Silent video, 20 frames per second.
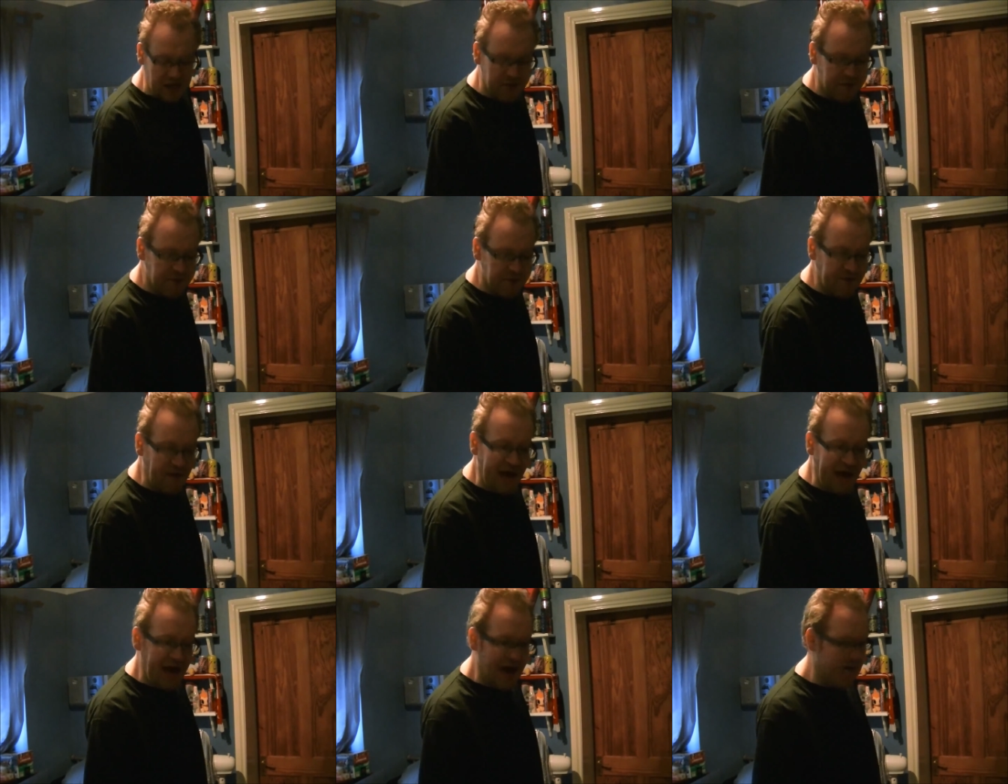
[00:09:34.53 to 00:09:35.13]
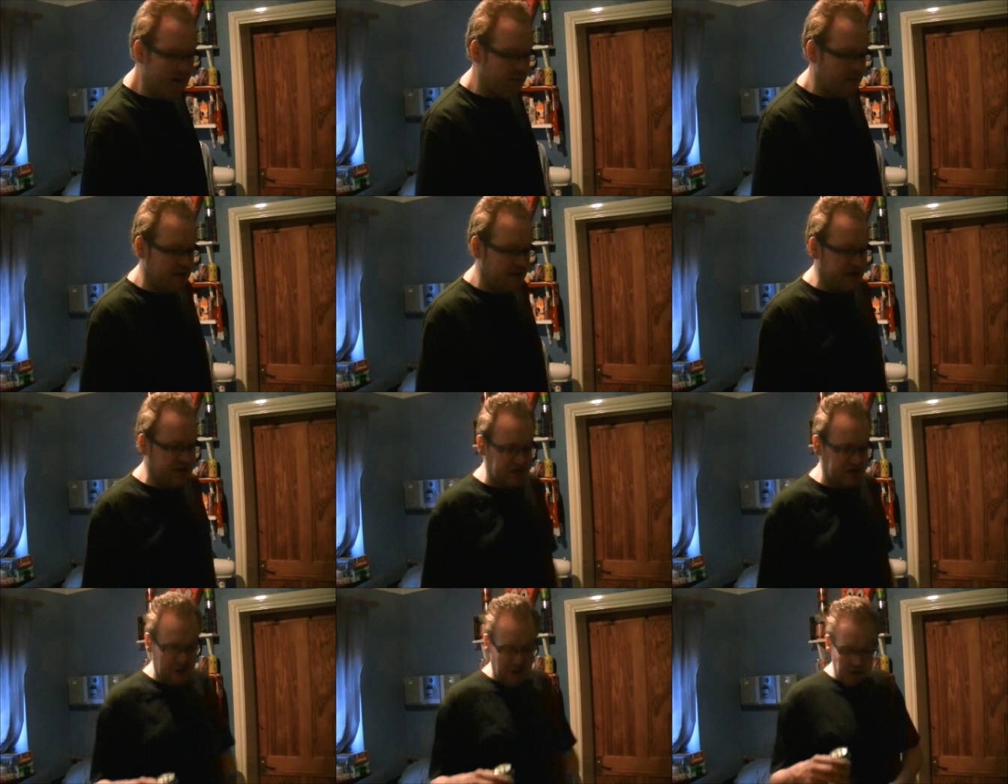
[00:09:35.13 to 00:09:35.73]
five, but
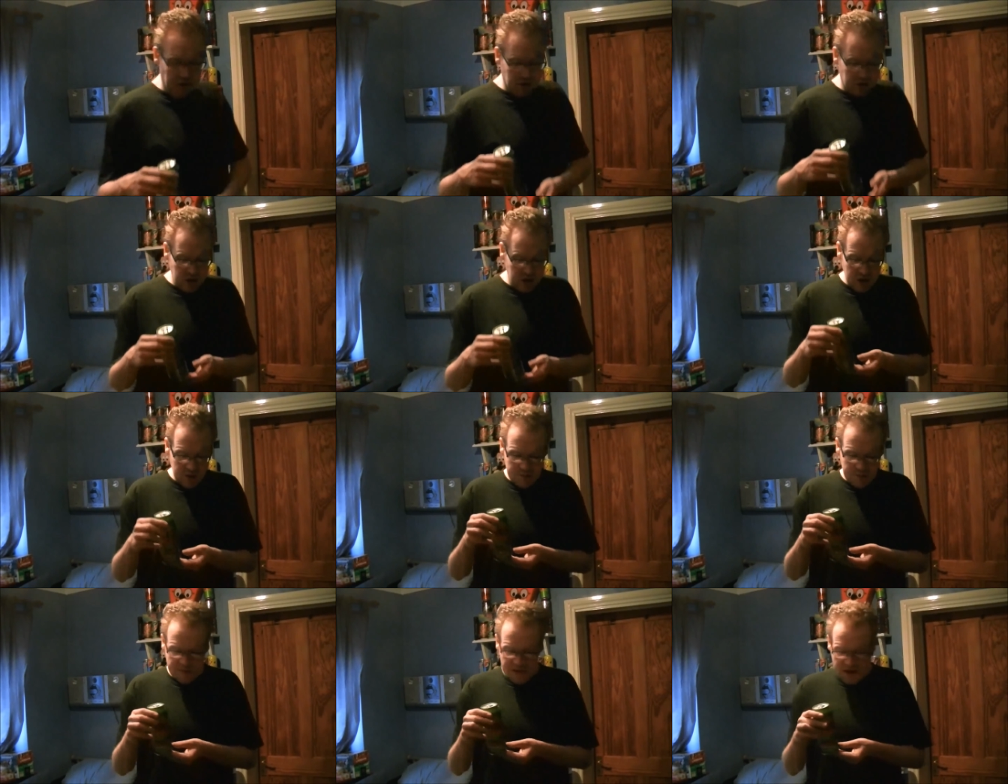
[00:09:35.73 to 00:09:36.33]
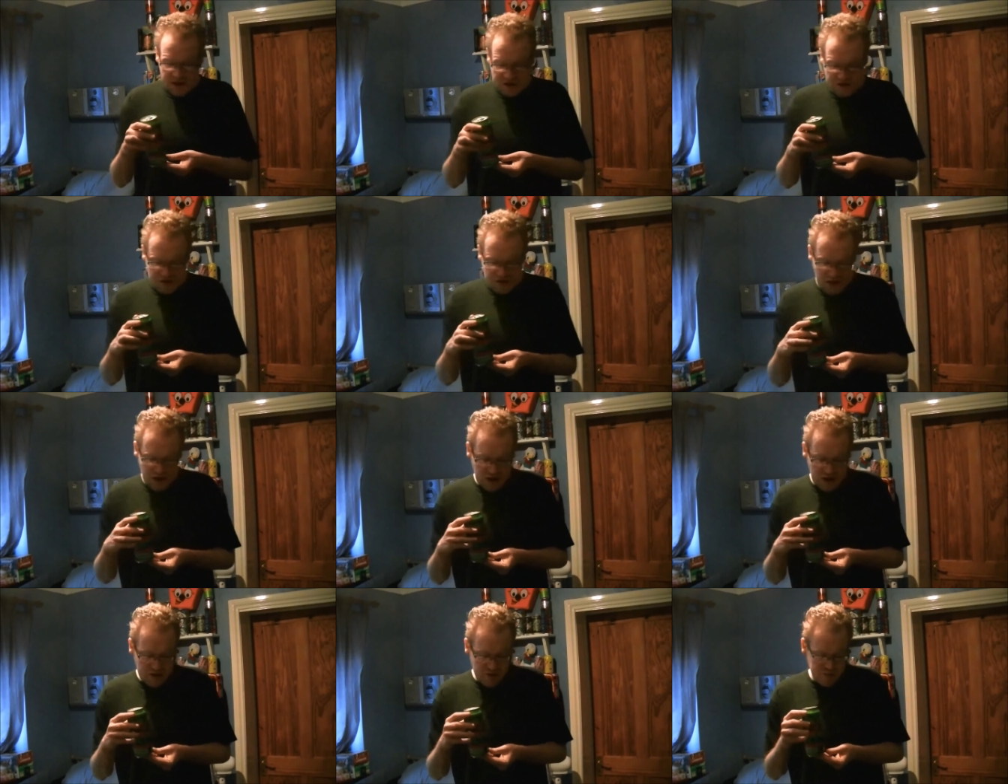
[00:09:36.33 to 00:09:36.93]
it's not gonna be, it's
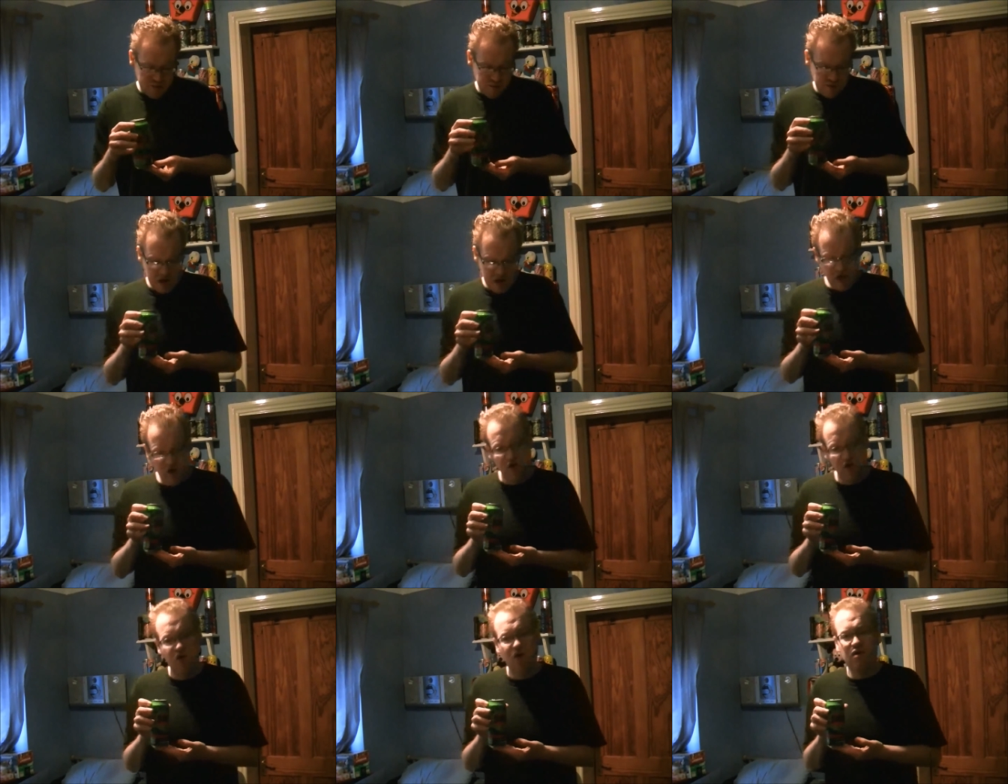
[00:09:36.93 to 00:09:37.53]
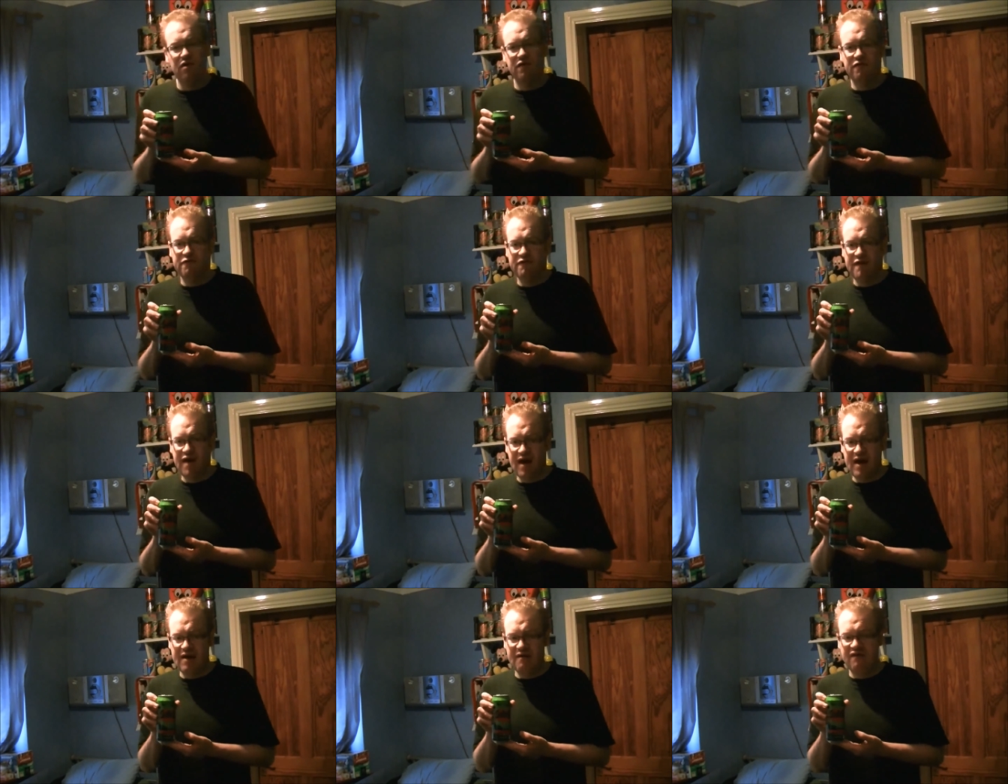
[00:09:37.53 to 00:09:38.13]
not a pretty good
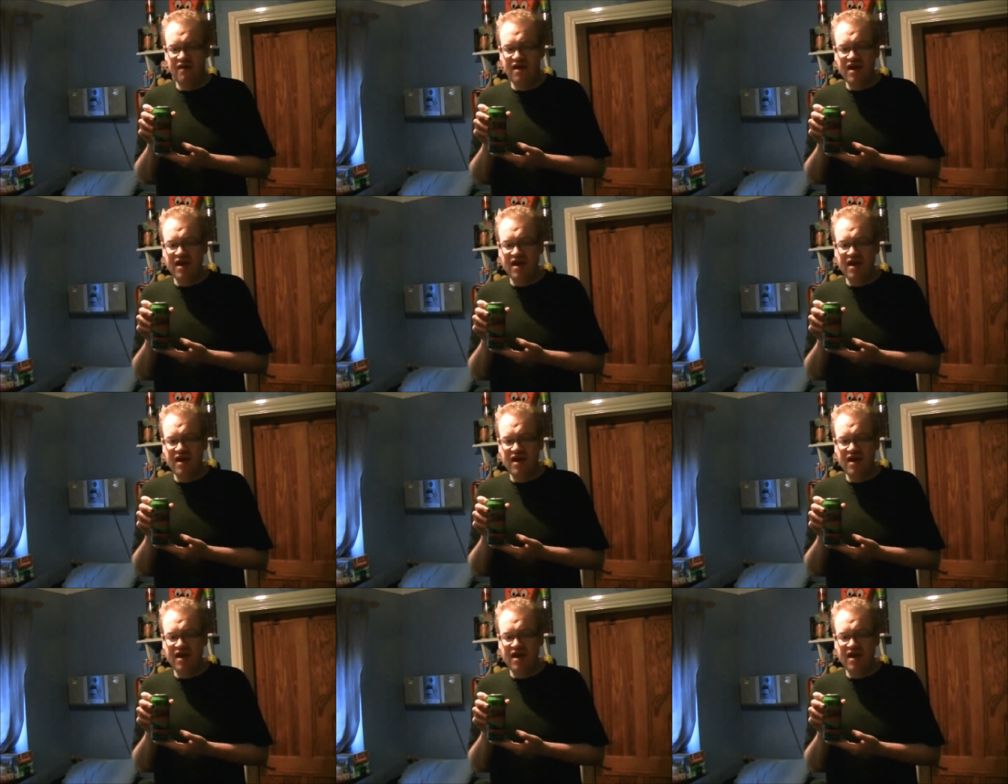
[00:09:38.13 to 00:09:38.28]
five.